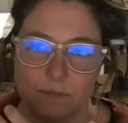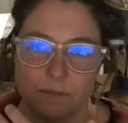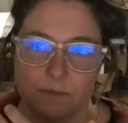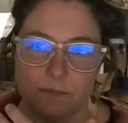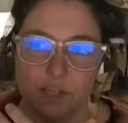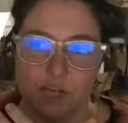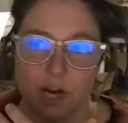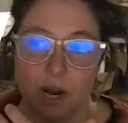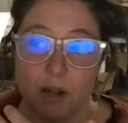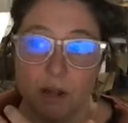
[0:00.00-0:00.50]

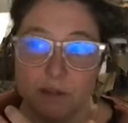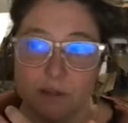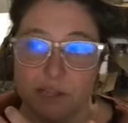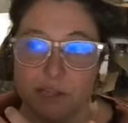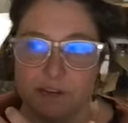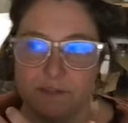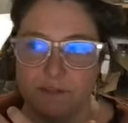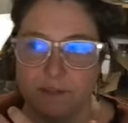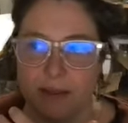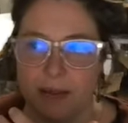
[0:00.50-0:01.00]

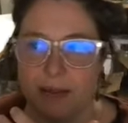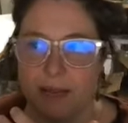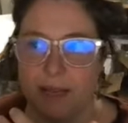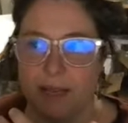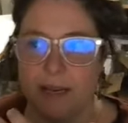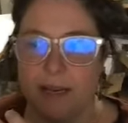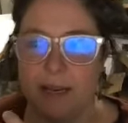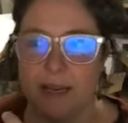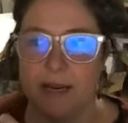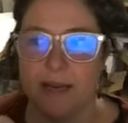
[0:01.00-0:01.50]
geology
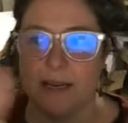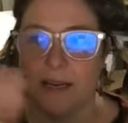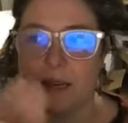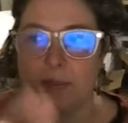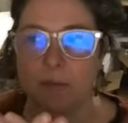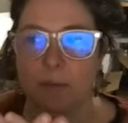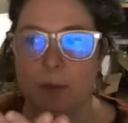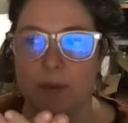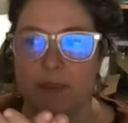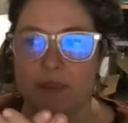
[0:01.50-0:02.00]
fan, and I
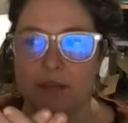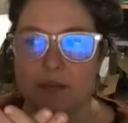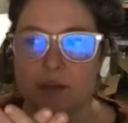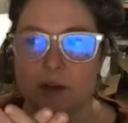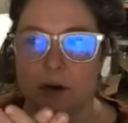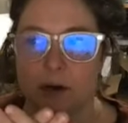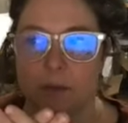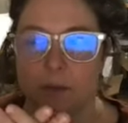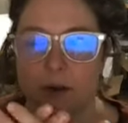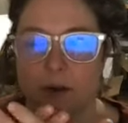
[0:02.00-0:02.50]
came upon that
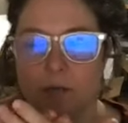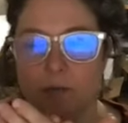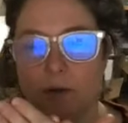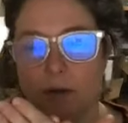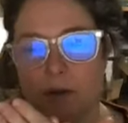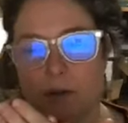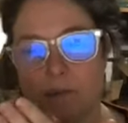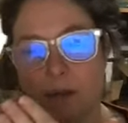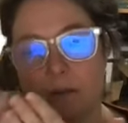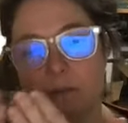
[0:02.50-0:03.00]
term, and it
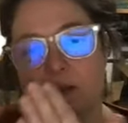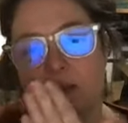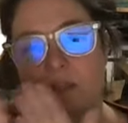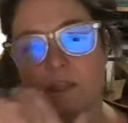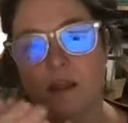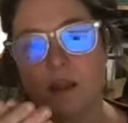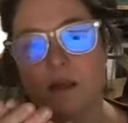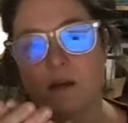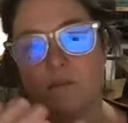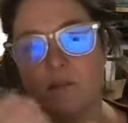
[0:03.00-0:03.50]
really made me
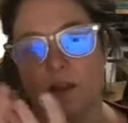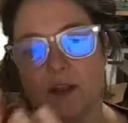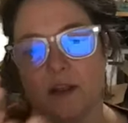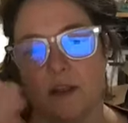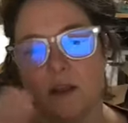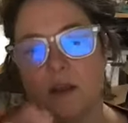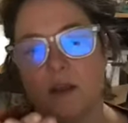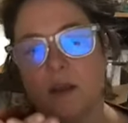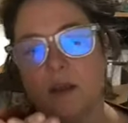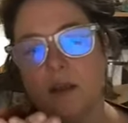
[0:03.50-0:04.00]
think of
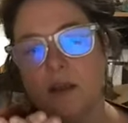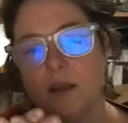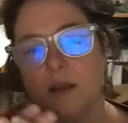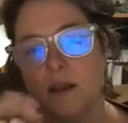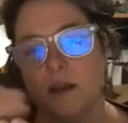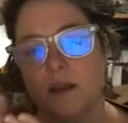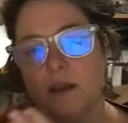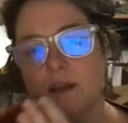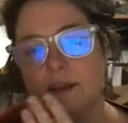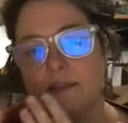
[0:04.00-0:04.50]
like
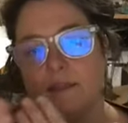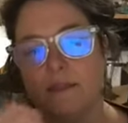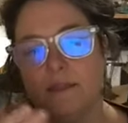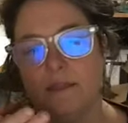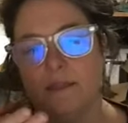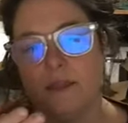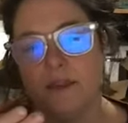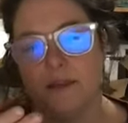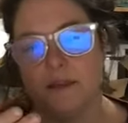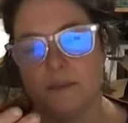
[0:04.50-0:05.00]

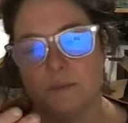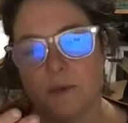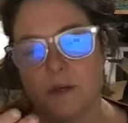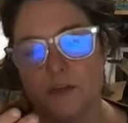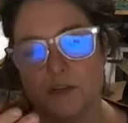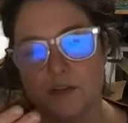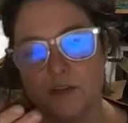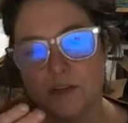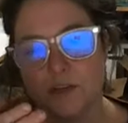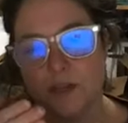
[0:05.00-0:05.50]
these
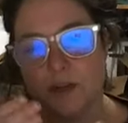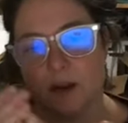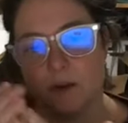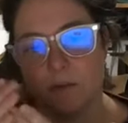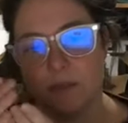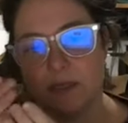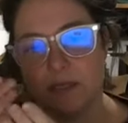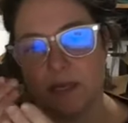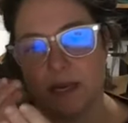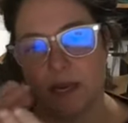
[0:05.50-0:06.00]
pictures that I
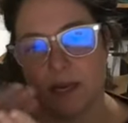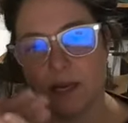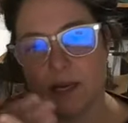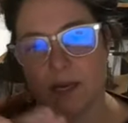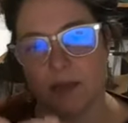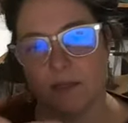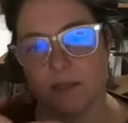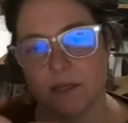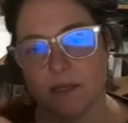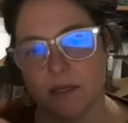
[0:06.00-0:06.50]
was
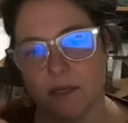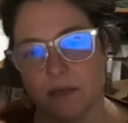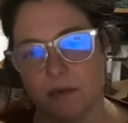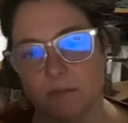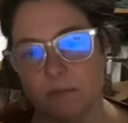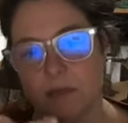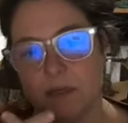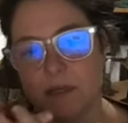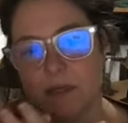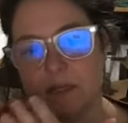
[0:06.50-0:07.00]
taking and the
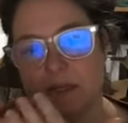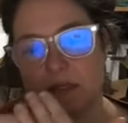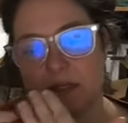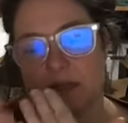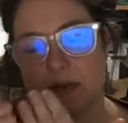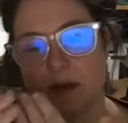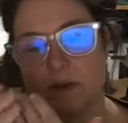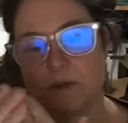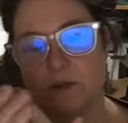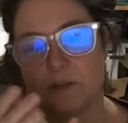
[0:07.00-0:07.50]
tin pieces
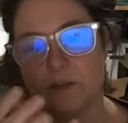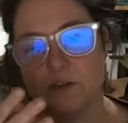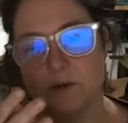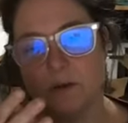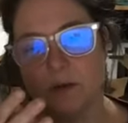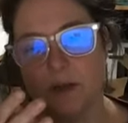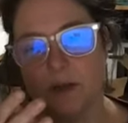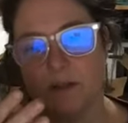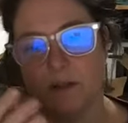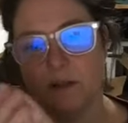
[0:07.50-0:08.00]
that I was
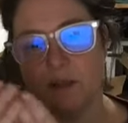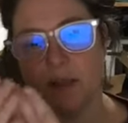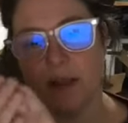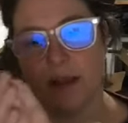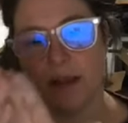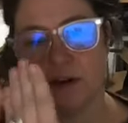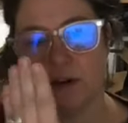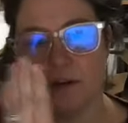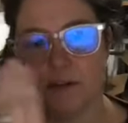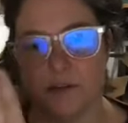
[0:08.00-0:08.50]
doing and the
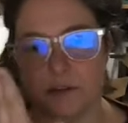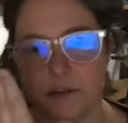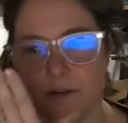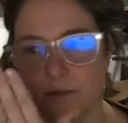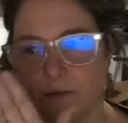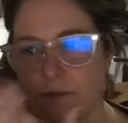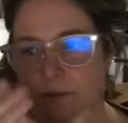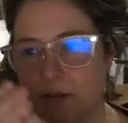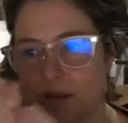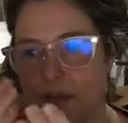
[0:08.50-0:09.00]
layers
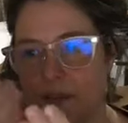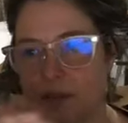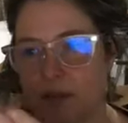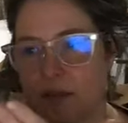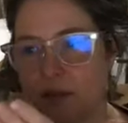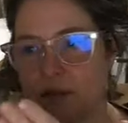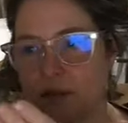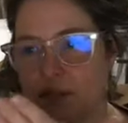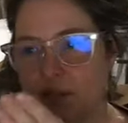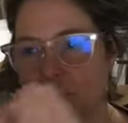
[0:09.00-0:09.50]
of in
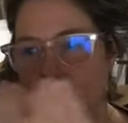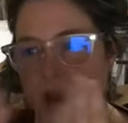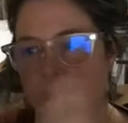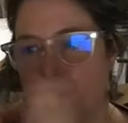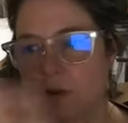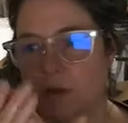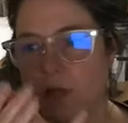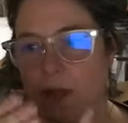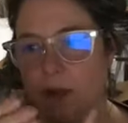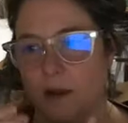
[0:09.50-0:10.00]
the
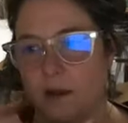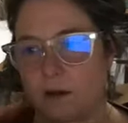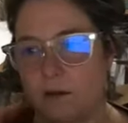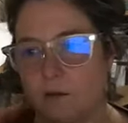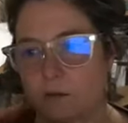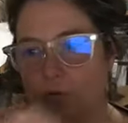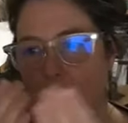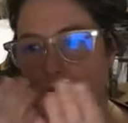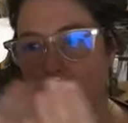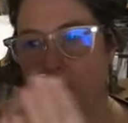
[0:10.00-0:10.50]
show, like
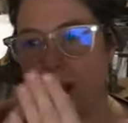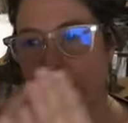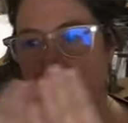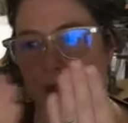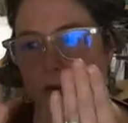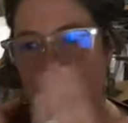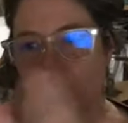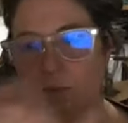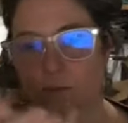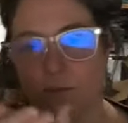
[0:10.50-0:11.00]

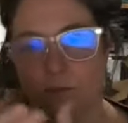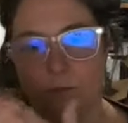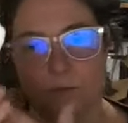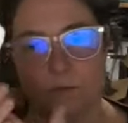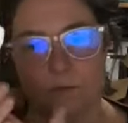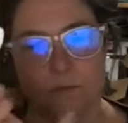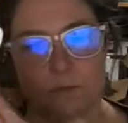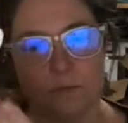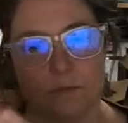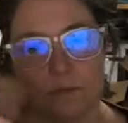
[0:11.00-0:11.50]
when
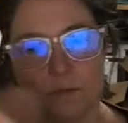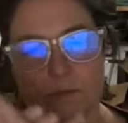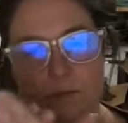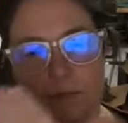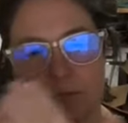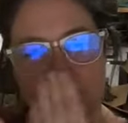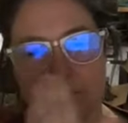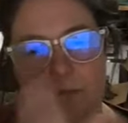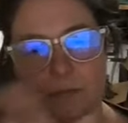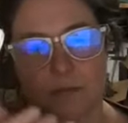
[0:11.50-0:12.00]

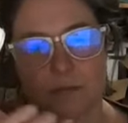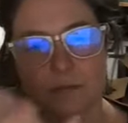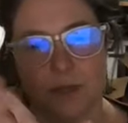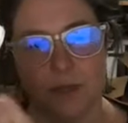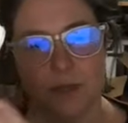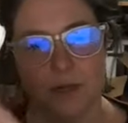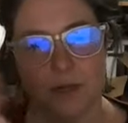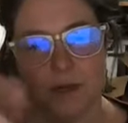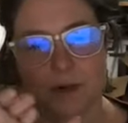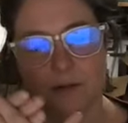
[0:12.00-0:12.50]

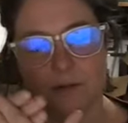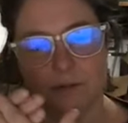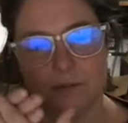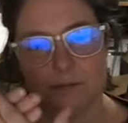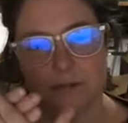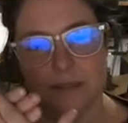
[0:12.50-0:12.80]
you know